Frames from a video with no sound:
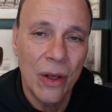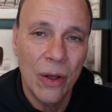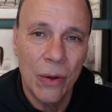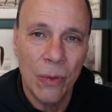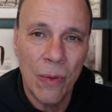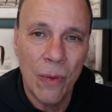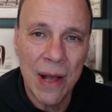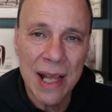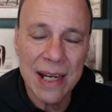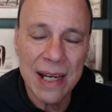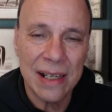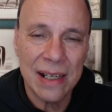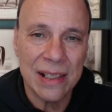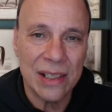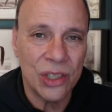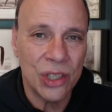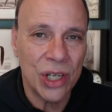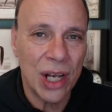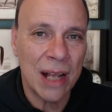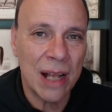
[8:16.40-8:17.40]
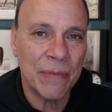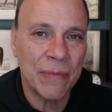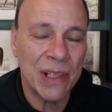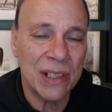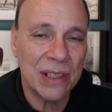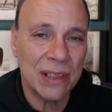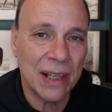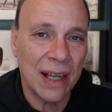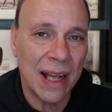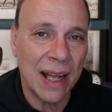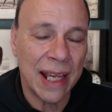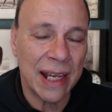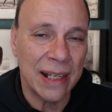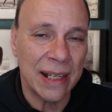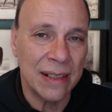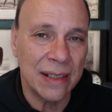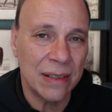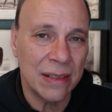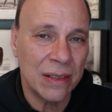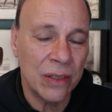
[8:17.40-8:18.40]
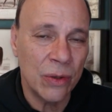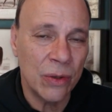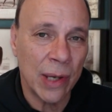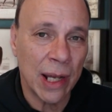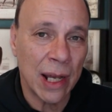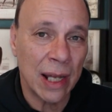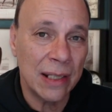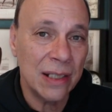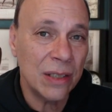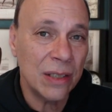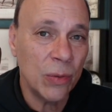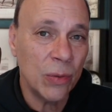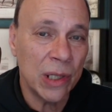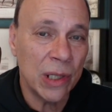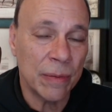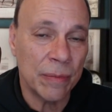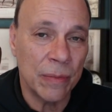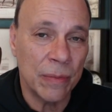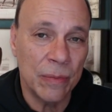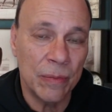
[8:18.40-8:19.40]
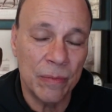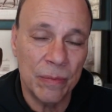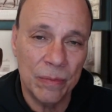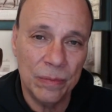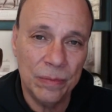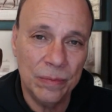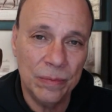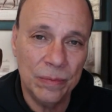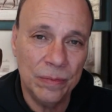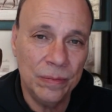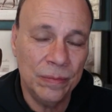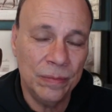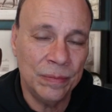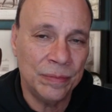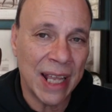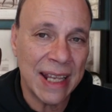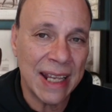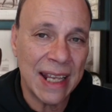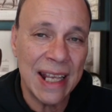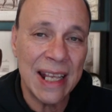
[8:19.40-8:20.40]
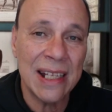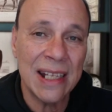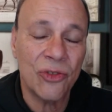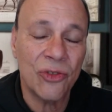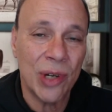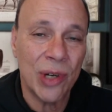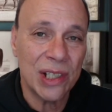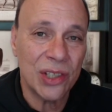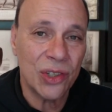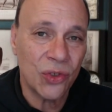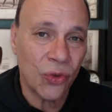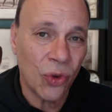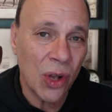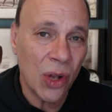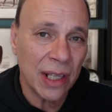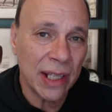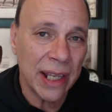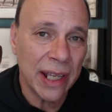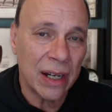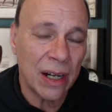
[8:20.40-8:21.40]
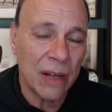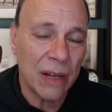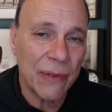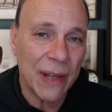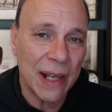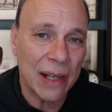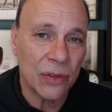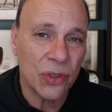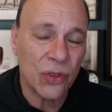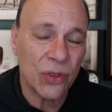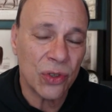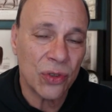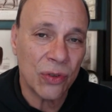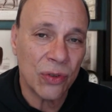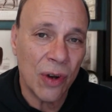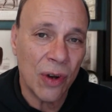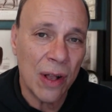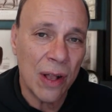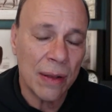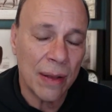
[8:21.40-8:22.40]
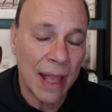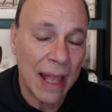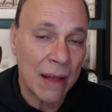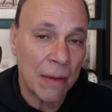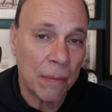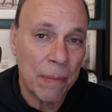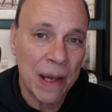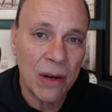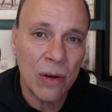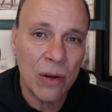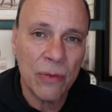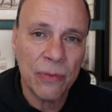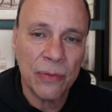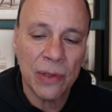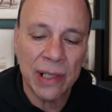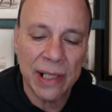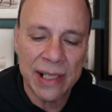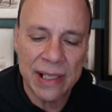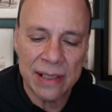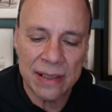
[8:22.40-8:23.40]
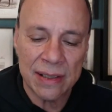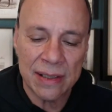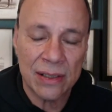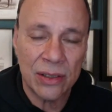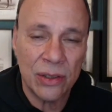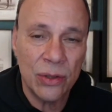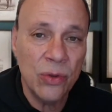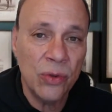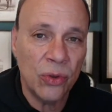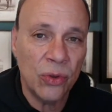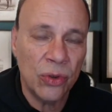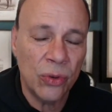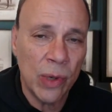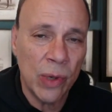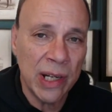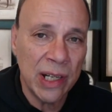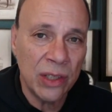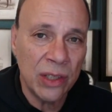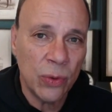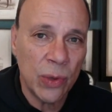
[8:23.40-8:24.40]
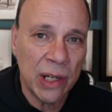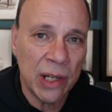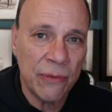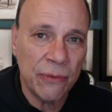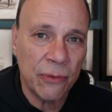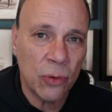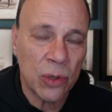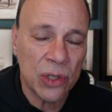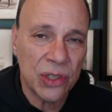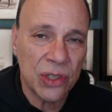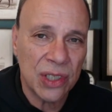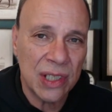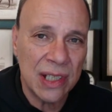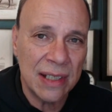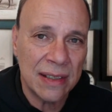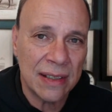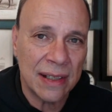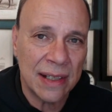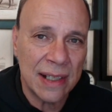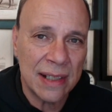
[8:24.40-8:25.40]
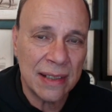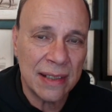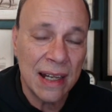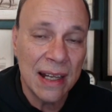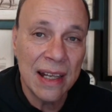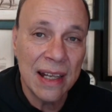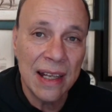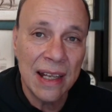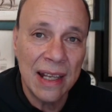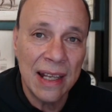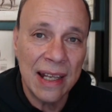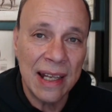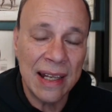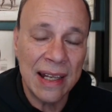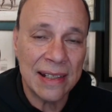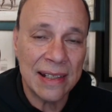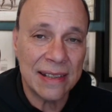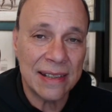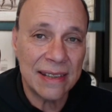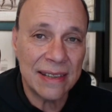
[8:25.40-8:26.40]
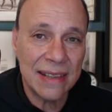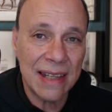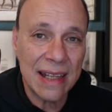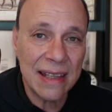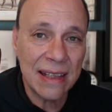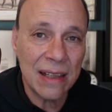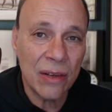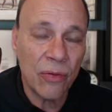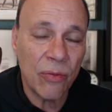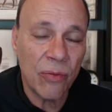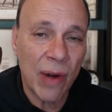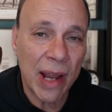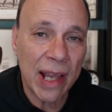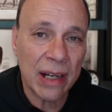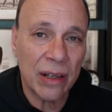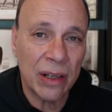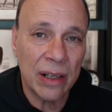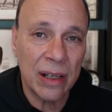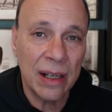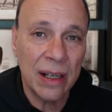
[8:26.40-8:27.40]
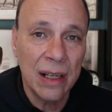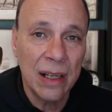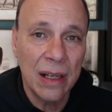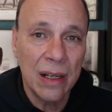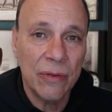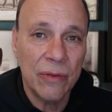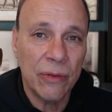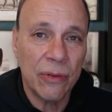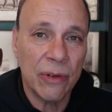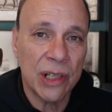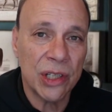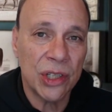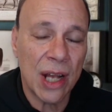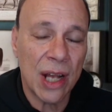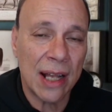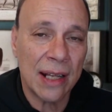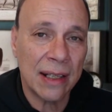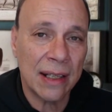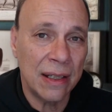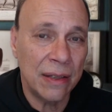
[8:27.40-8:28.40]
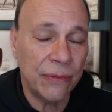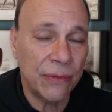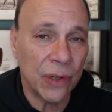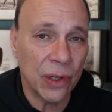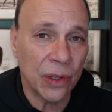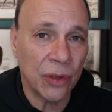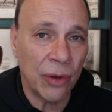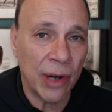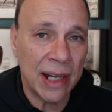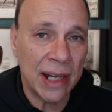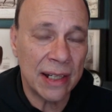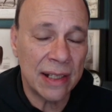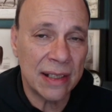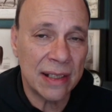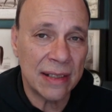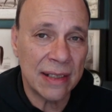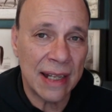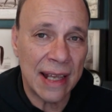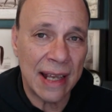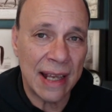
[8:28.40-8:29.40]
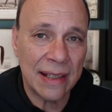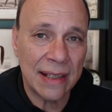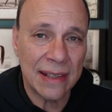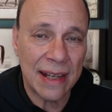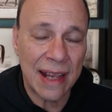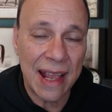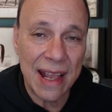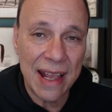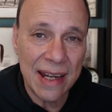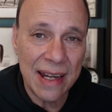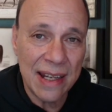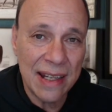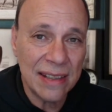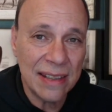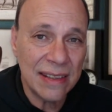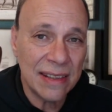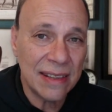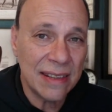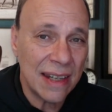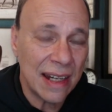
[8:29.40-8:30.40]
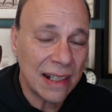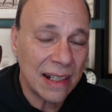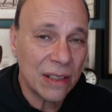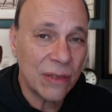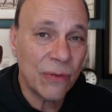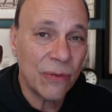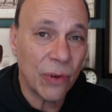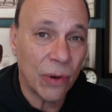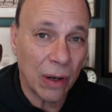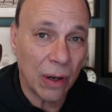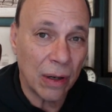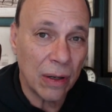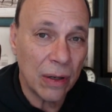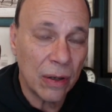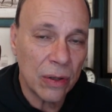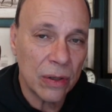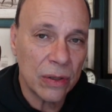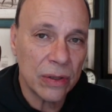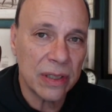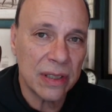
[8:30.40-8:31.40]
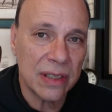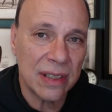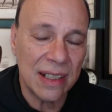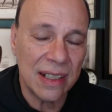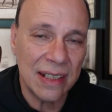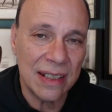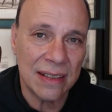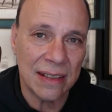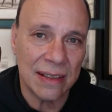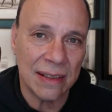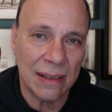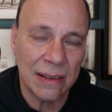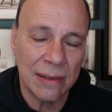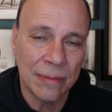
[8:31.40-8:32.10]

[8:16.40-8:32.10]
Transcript: What a job this guy is doing. I just want to I can't stress strongly enough how powerful his 2024 season is. He has set the record for a jockey for graded stakes, 86 for a whole season.